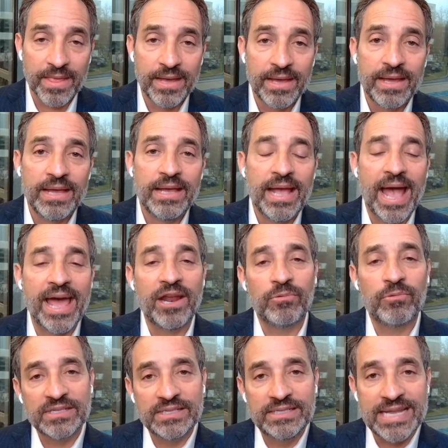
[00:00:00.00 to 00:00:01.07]
And it was
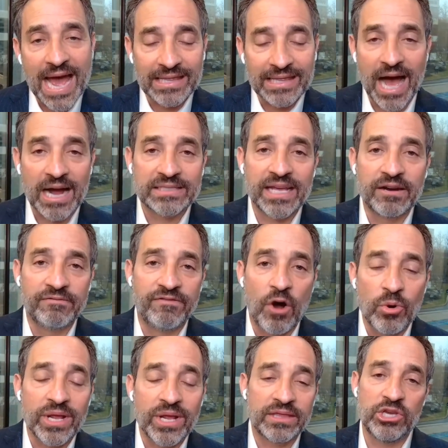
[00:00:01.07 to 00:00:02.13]
deadlocked at a vote at the
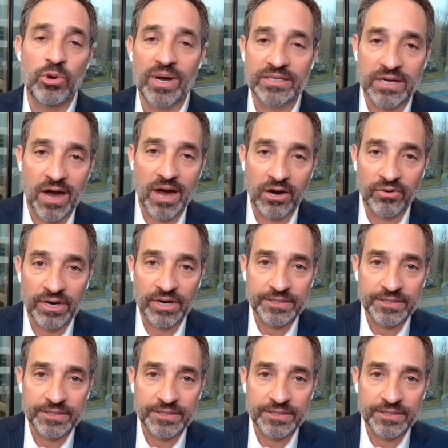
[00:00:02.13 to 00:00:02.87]
US Congress.